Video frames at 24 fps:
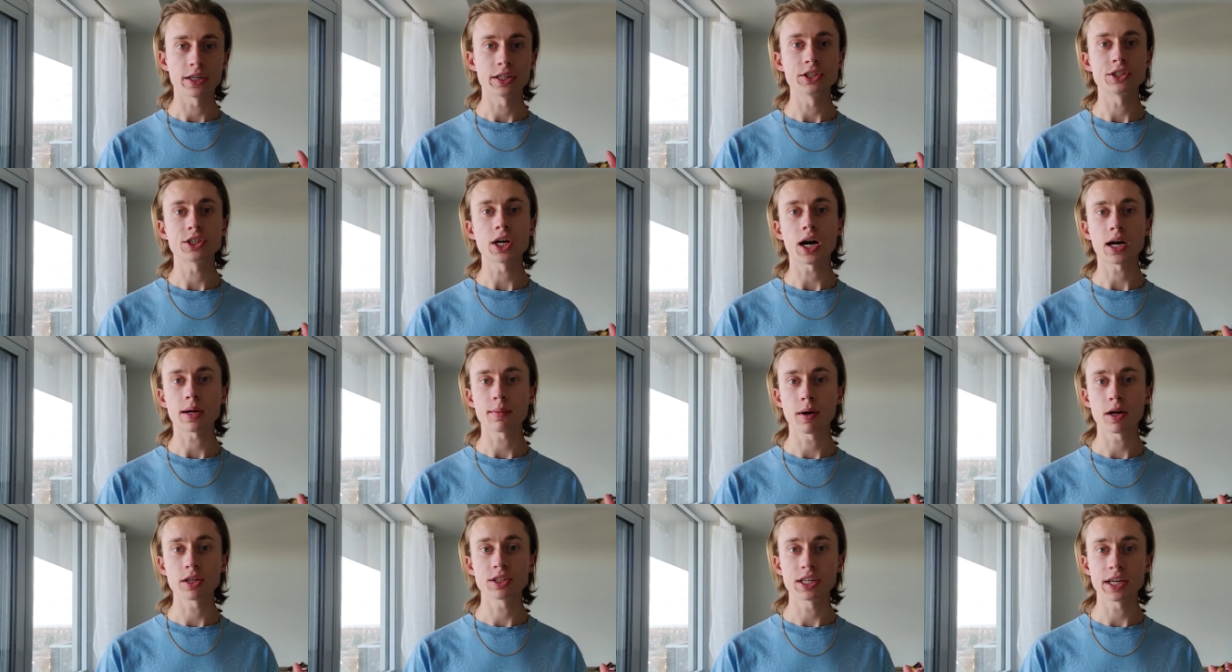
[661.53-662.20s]
he's
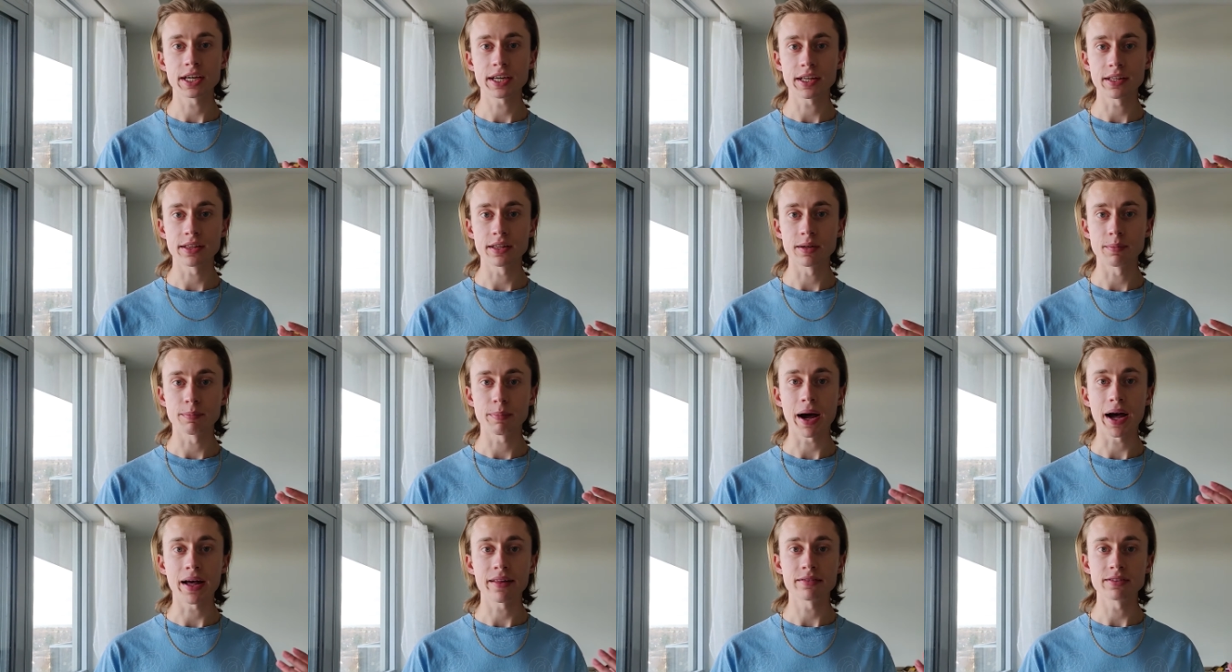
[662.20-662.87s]
talking about taking the
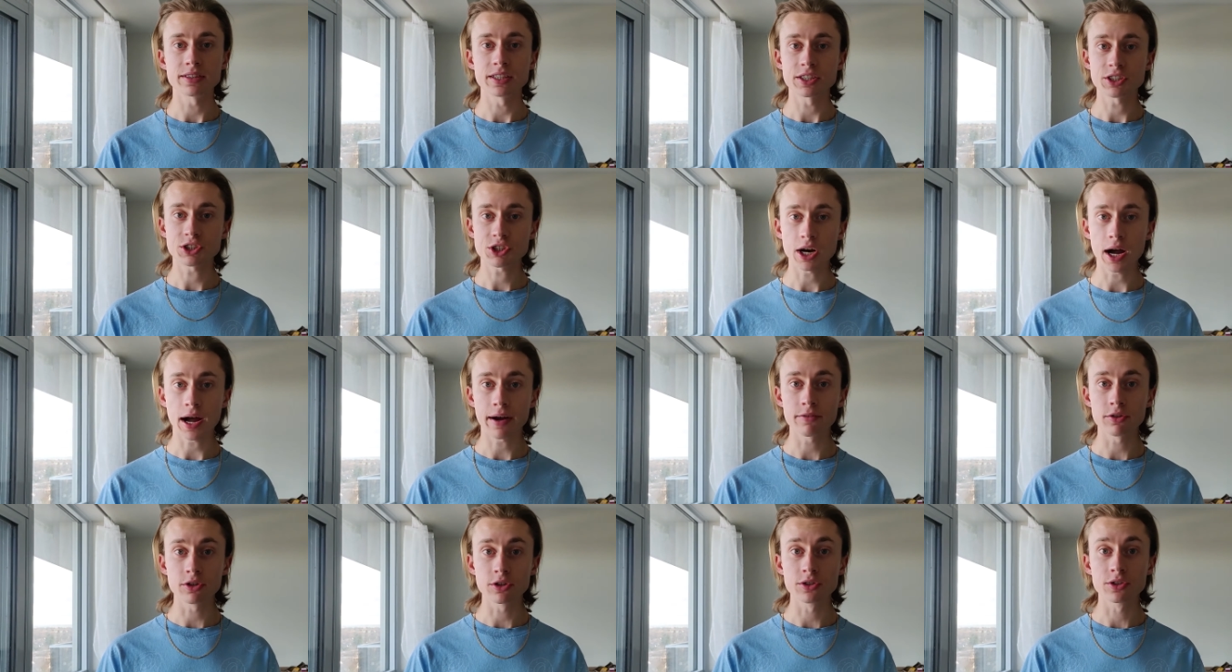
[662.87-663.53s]
path less
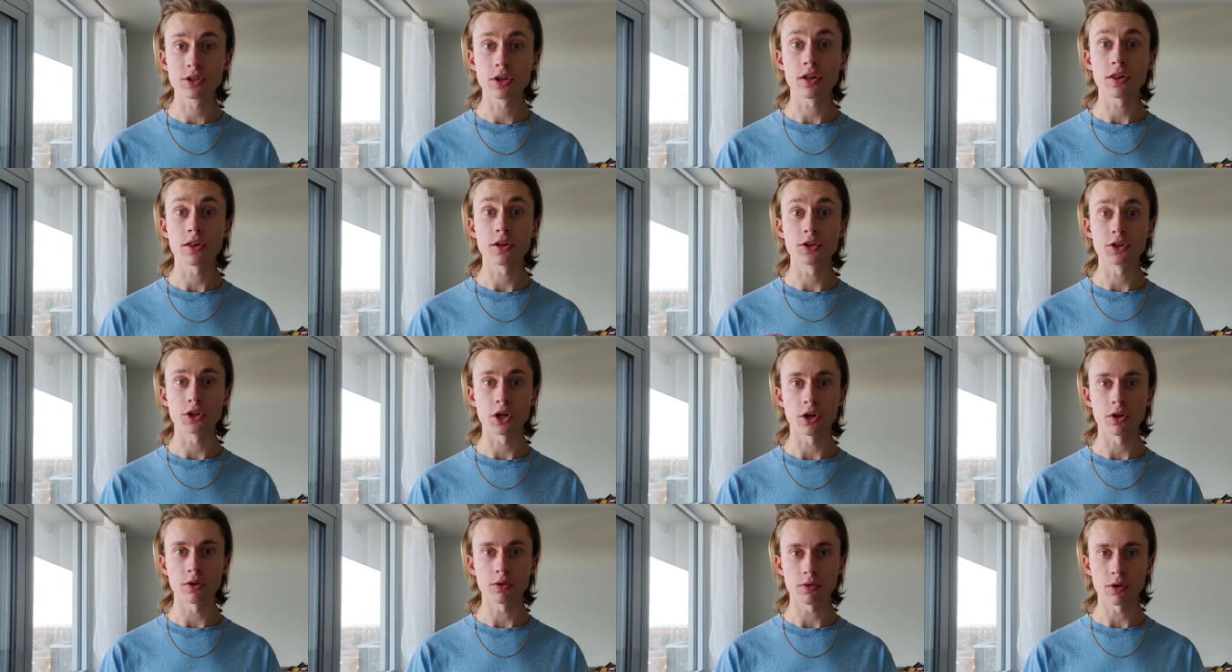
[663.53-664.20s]
traveled, the
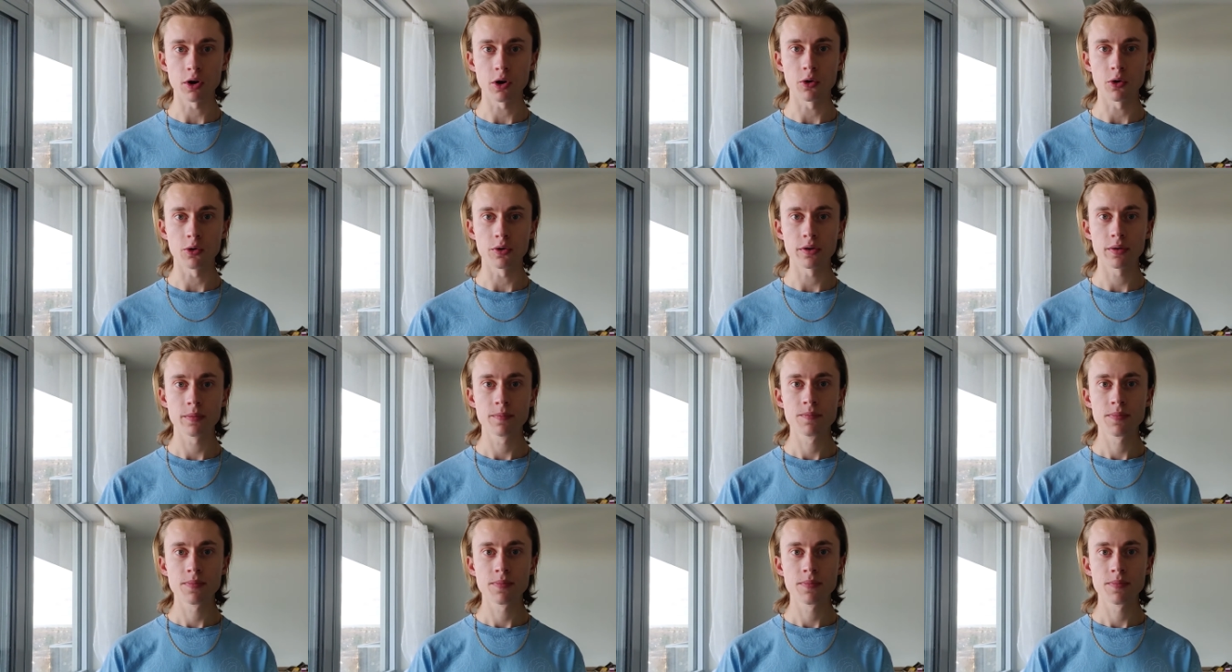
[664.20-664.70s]
dirt road.